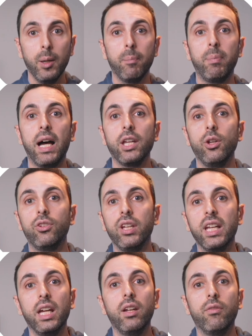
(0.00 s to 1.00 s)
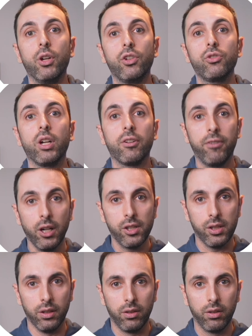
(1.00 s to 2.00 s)
by using inverse trig
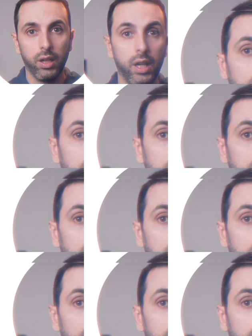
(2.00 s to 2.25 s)
functions.